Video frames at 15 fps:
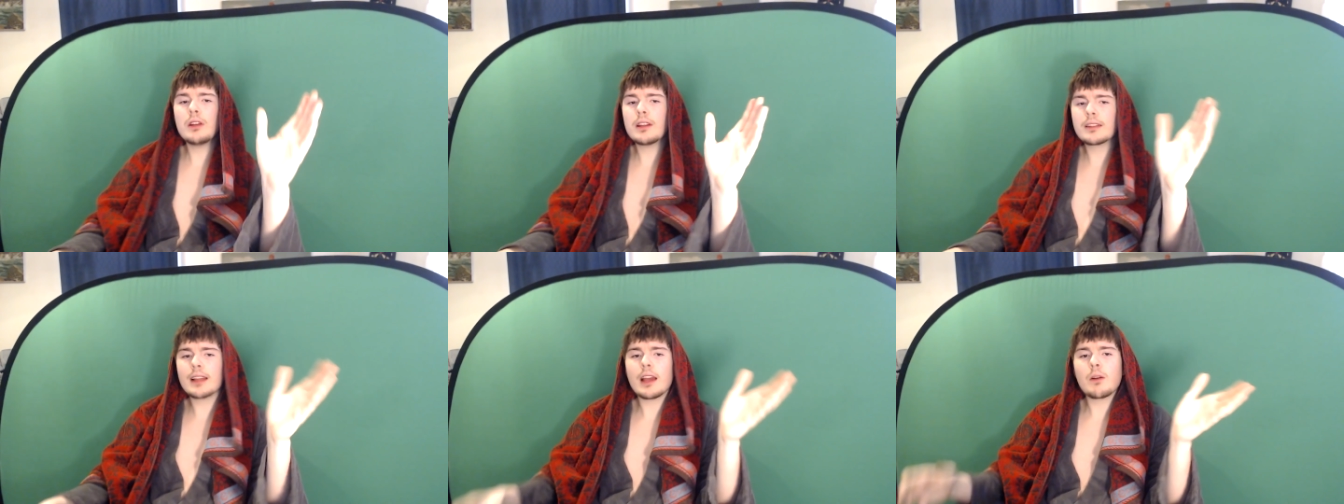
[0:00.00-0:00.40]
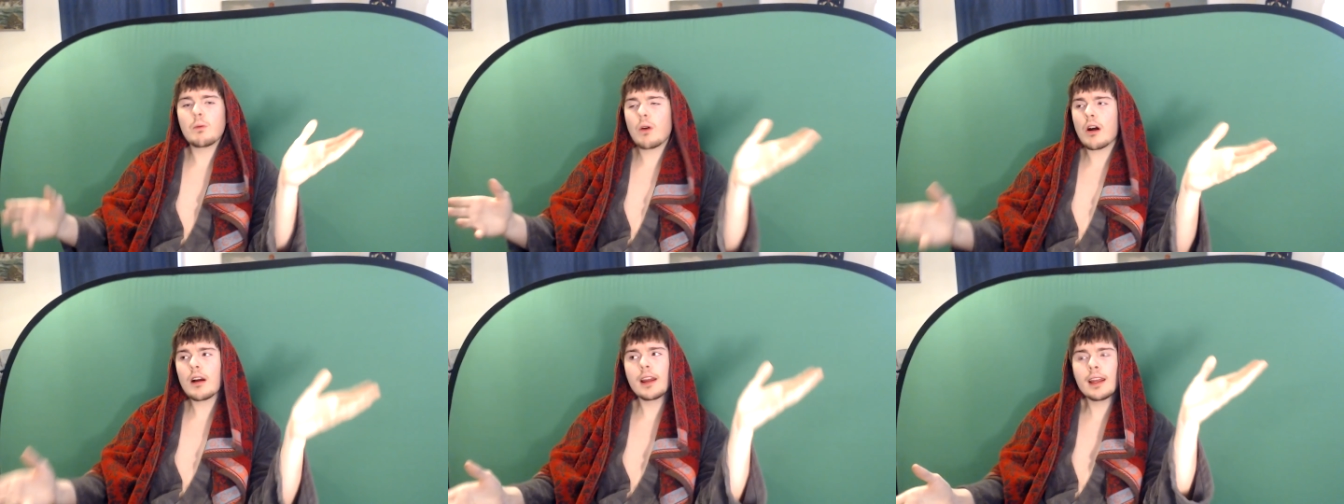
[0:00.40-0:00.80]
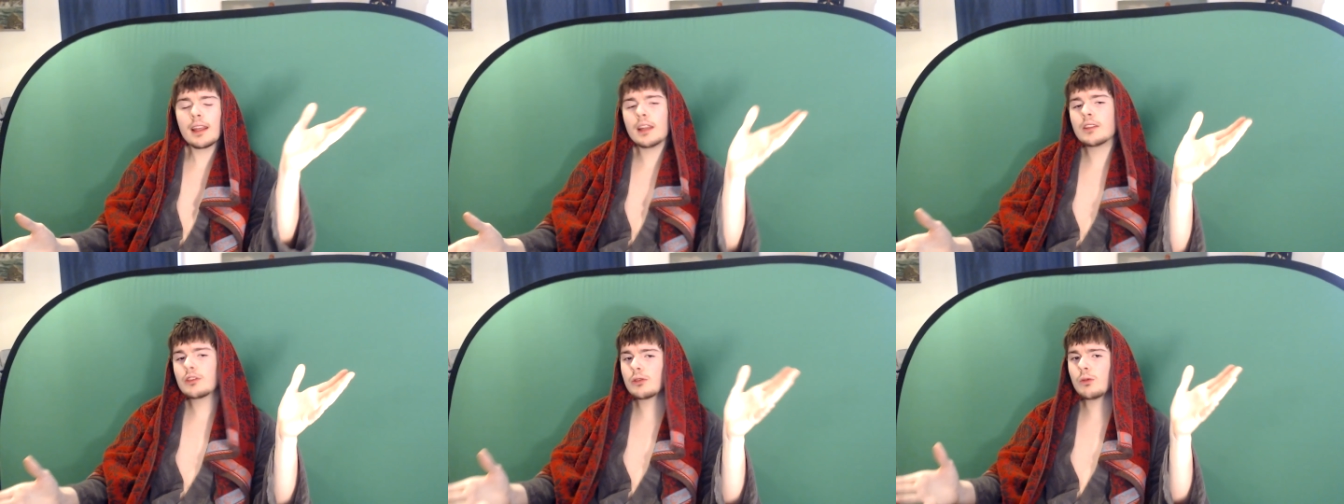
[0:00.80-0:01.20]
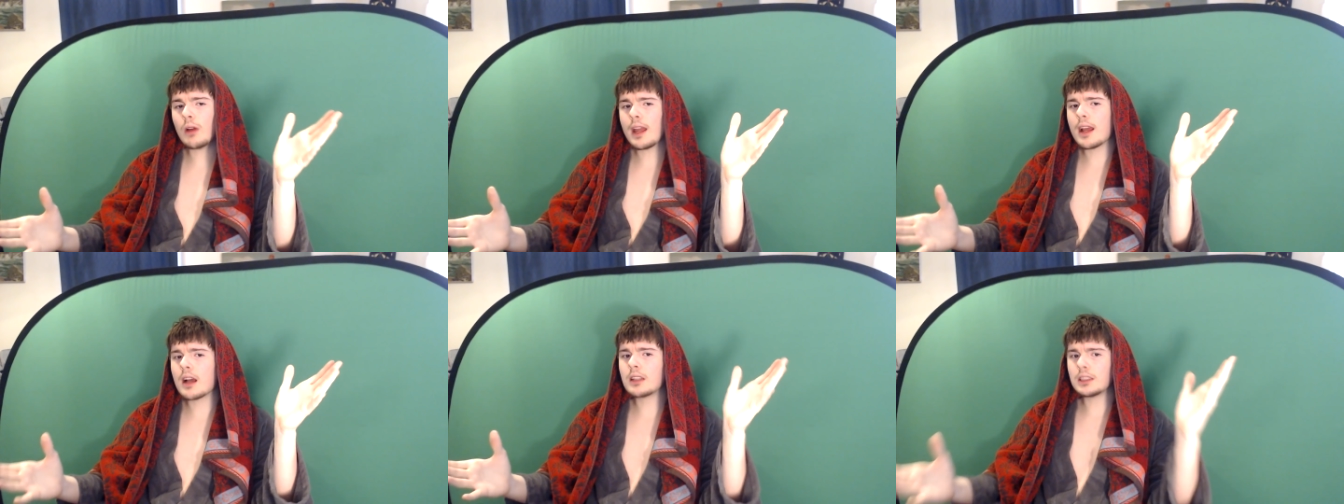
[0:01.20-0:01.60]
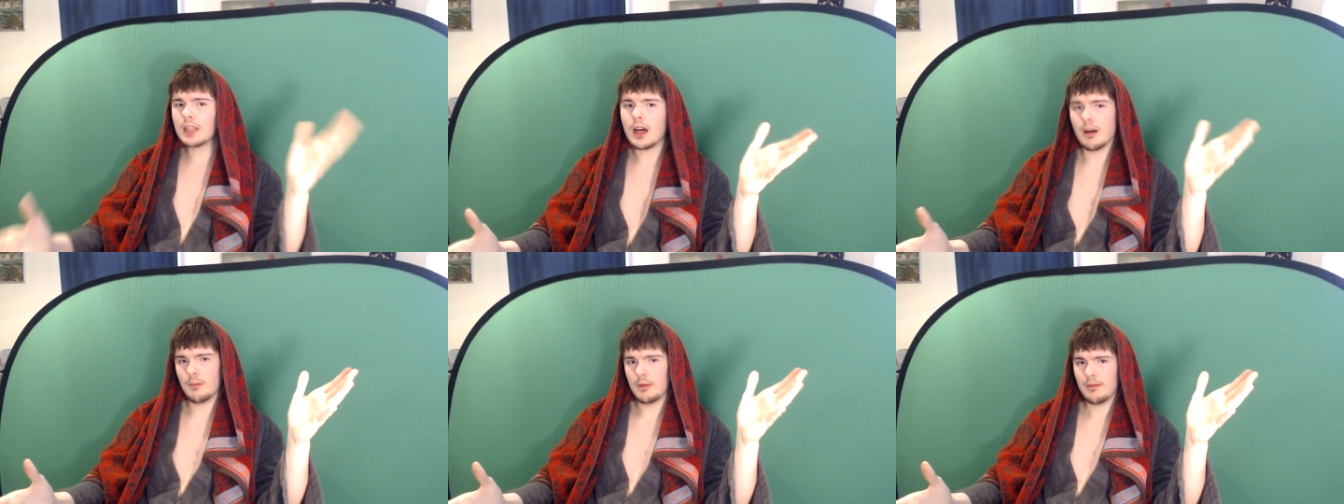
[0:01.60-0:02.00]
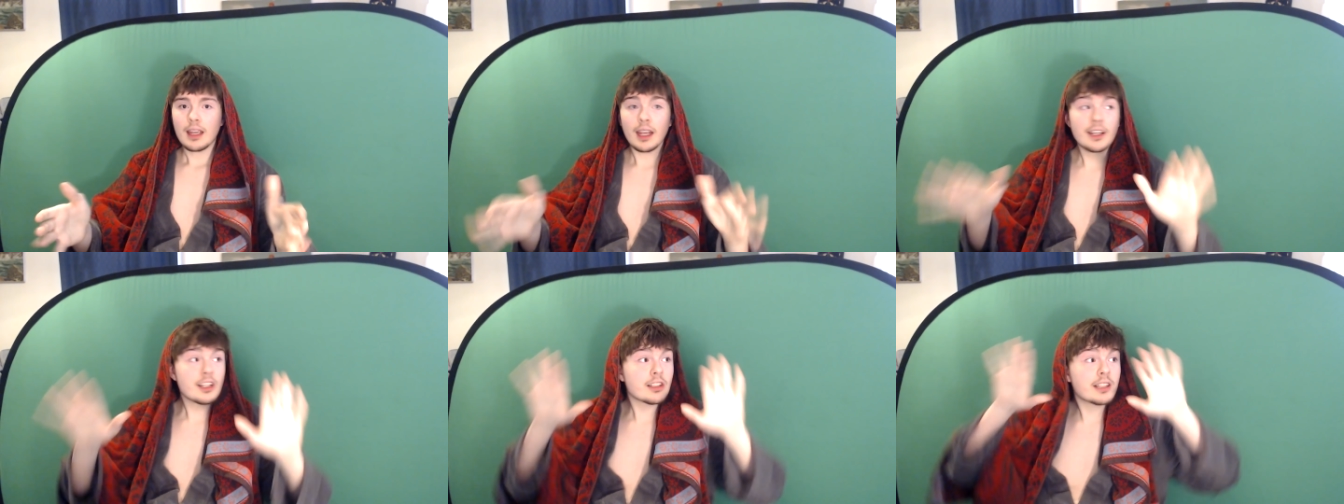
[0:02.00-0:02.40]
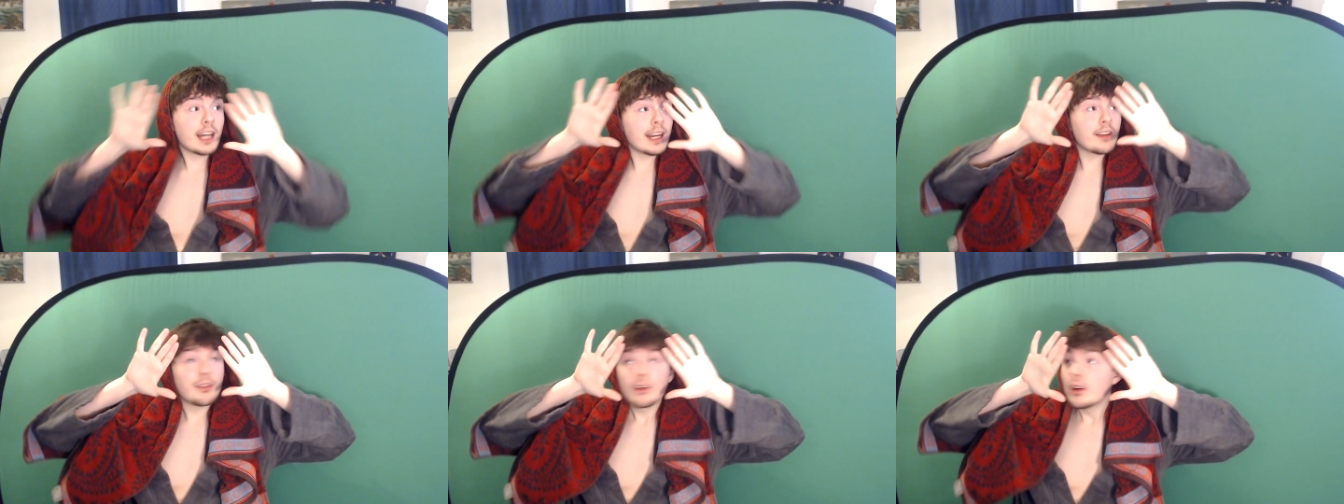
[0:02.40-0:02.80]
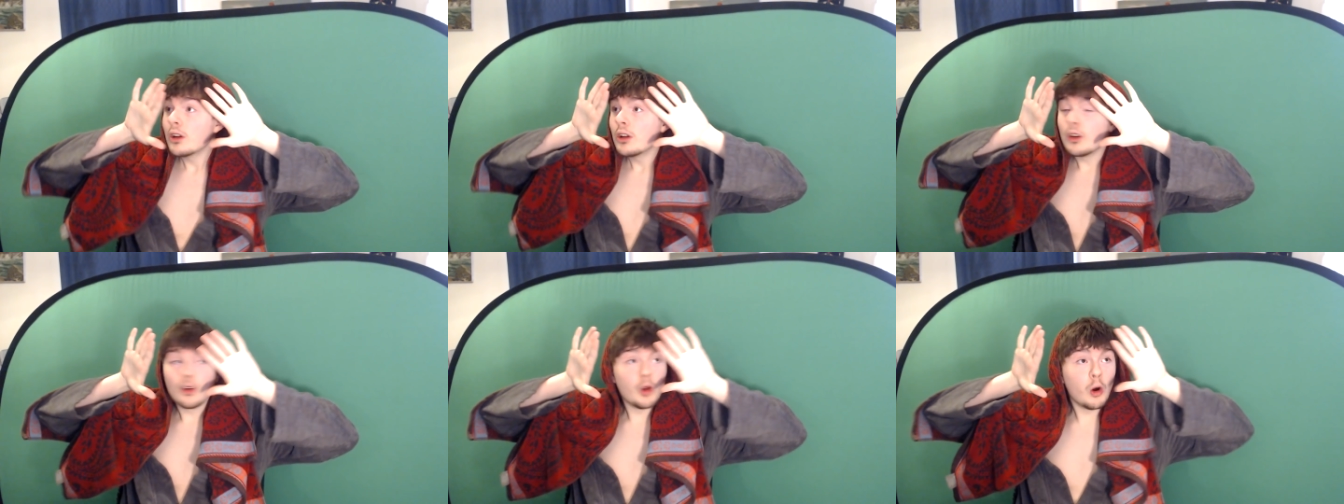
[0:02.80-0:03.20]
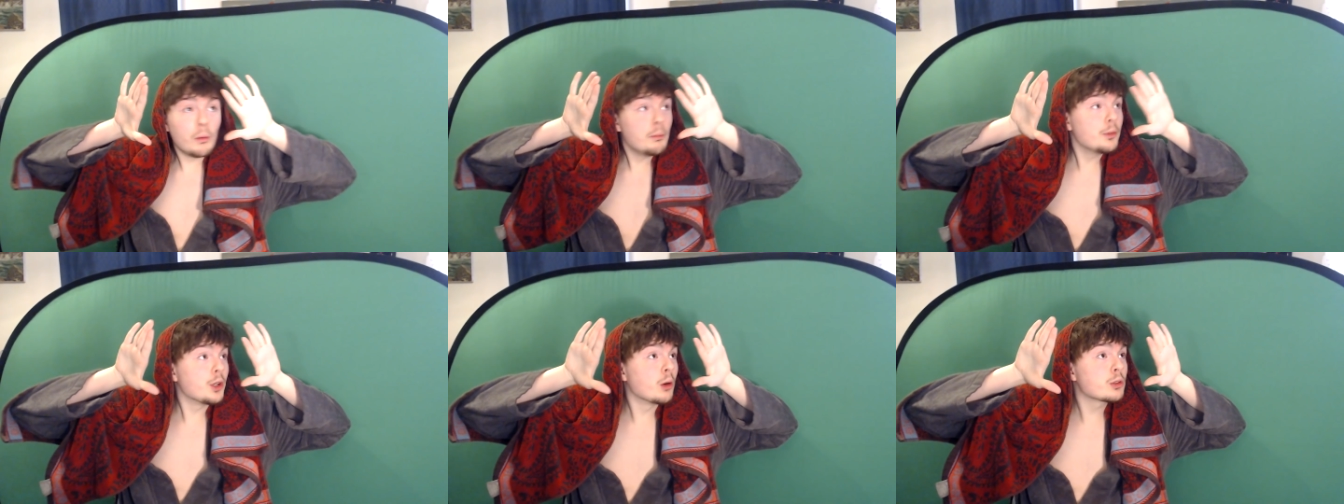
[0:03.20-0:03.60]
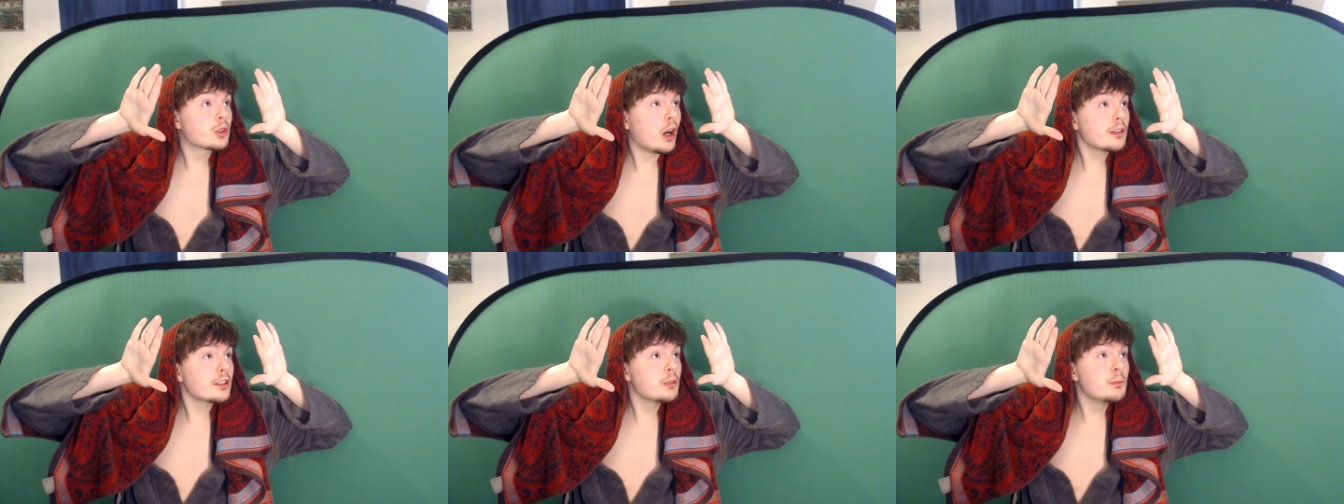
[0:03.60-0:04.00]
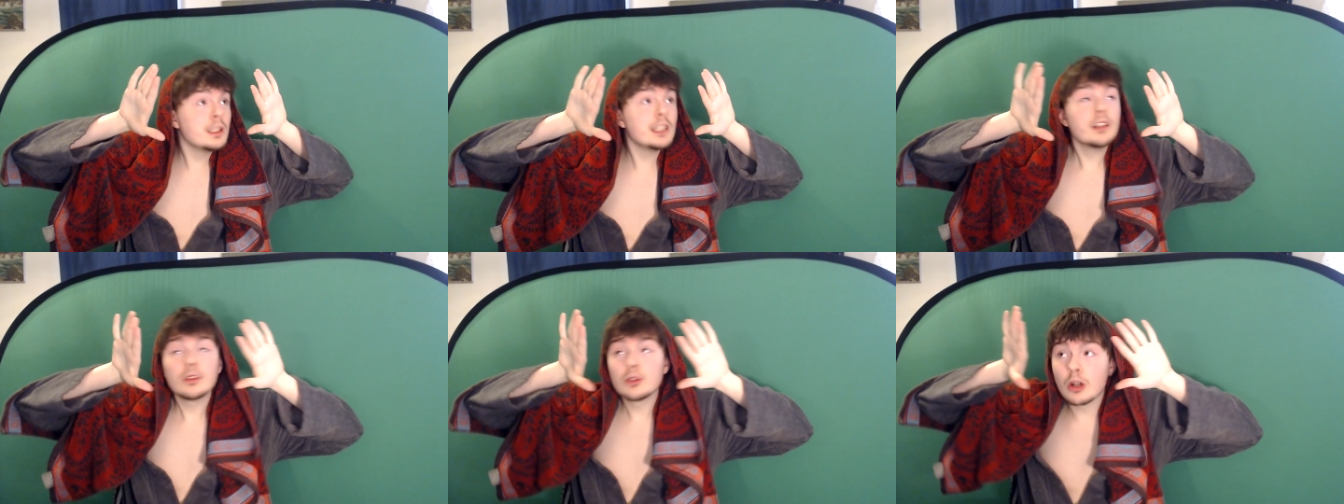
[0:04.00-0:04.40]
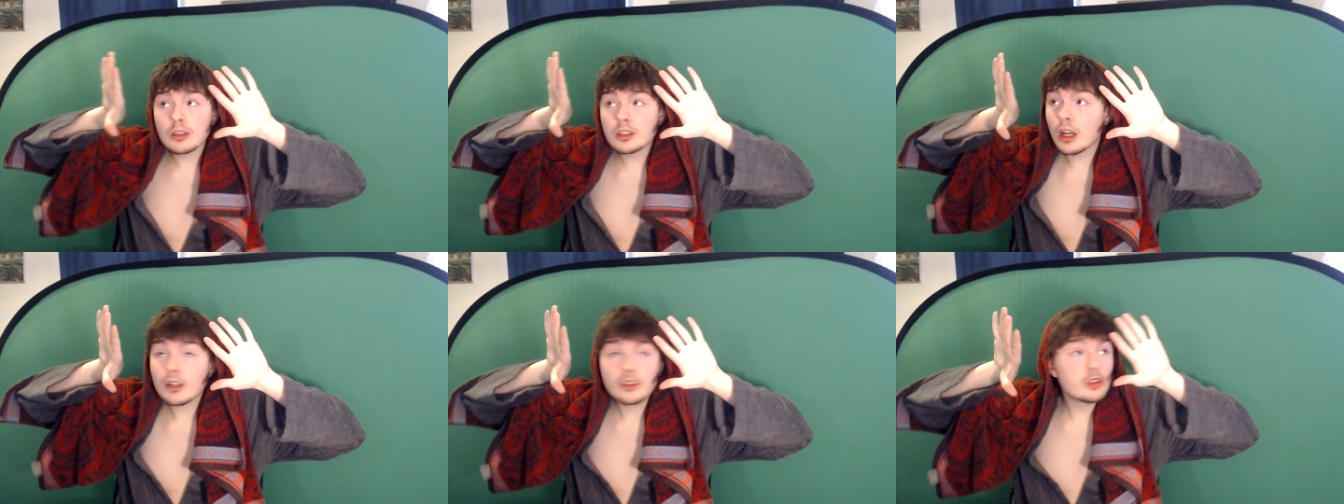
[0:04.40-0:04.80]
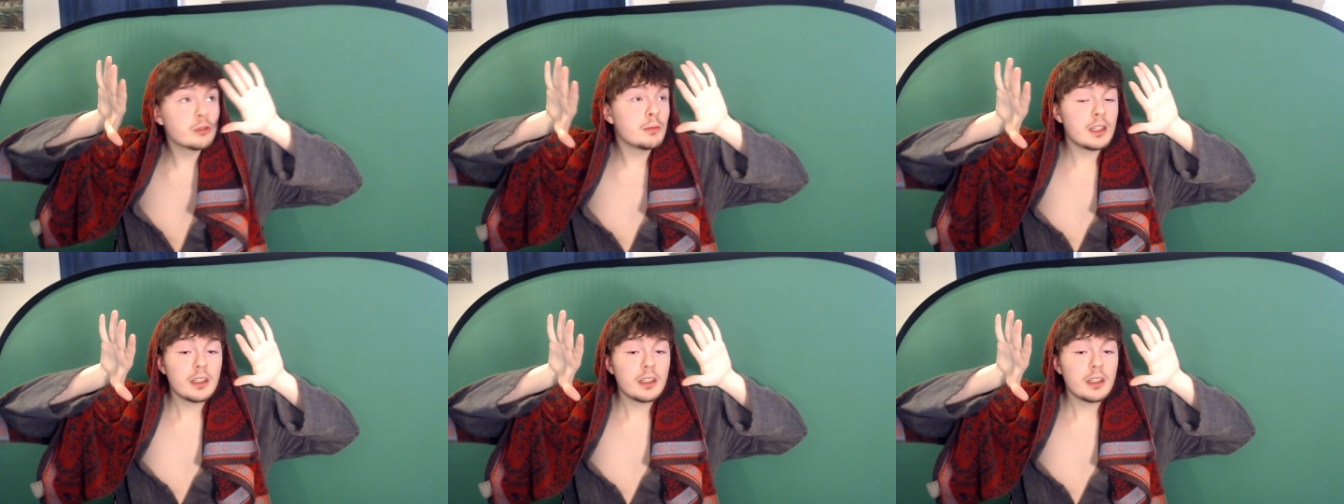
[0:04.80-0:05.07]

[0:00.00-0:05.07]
It's like walking into a club and just kind of, nope, don't talk to me, don't talk to